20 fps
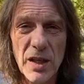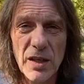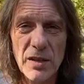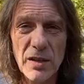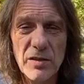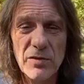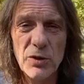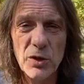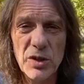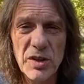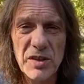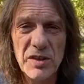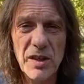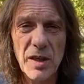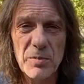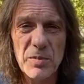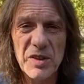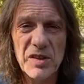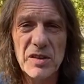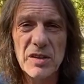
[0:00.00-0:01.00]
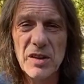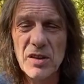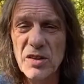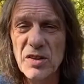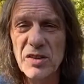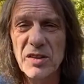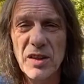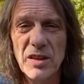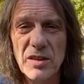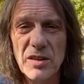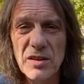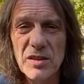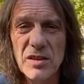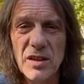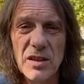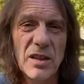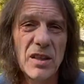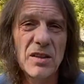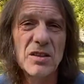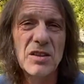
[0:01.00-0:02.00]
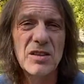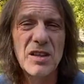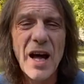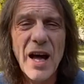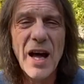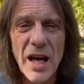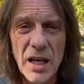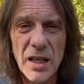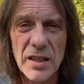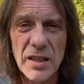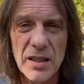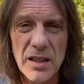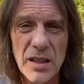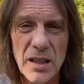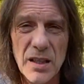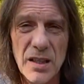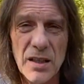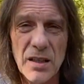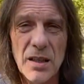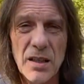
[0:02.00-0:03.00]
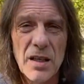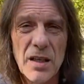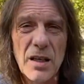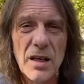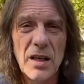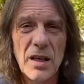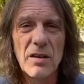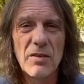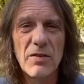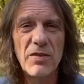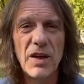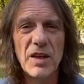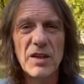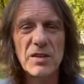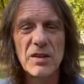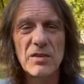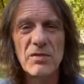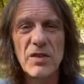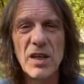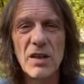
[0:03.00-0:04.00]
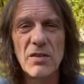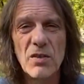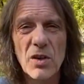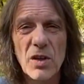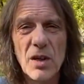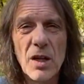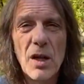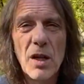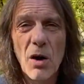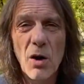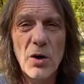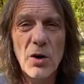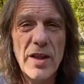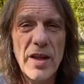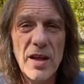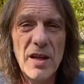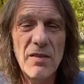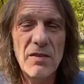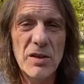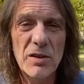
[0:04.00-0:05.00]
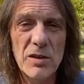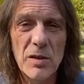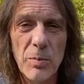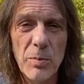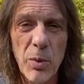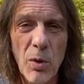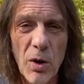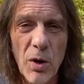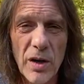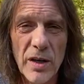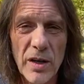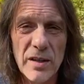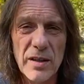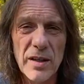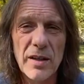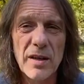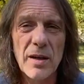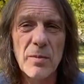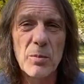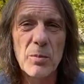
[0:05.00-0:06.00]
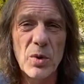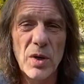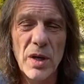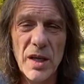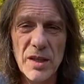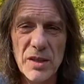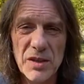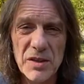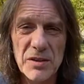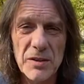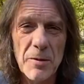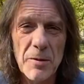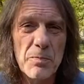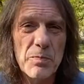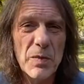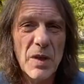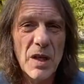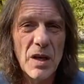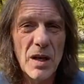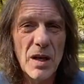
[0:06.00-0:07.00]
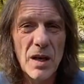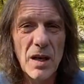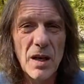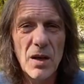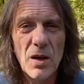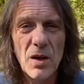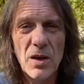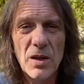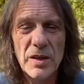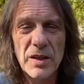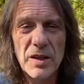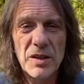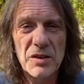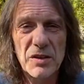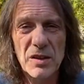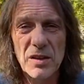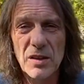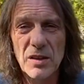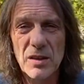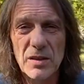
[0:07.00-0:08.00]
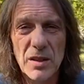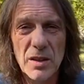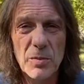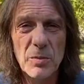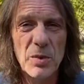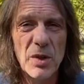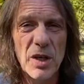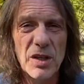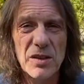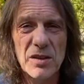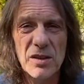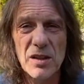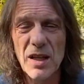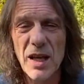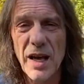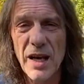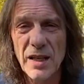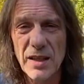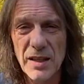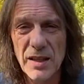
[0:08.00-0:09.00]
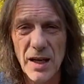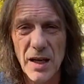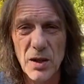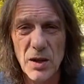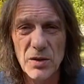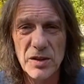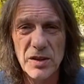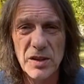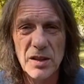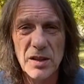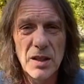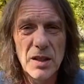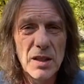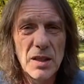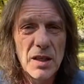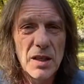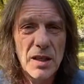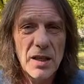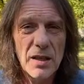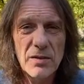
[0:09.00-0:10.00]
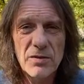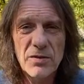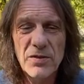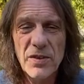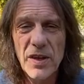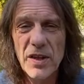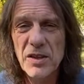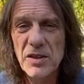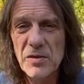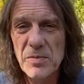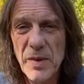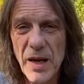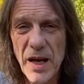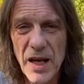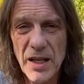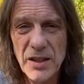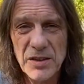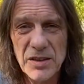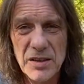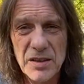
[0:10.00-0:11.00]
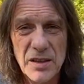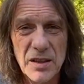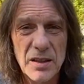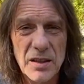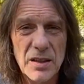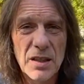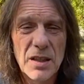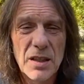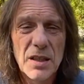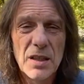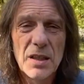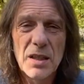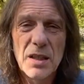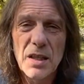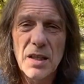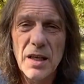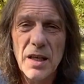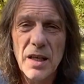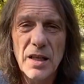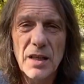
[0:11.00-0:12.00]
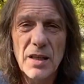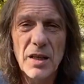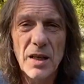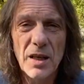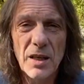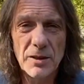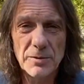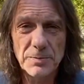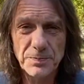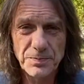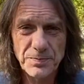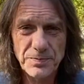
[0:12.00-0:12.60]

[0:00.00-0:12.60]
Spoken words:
in his footsteps. They're staying silent in the face of evil. Or they even support it. They embrace all this. They embrace the lockdowns and face masks and the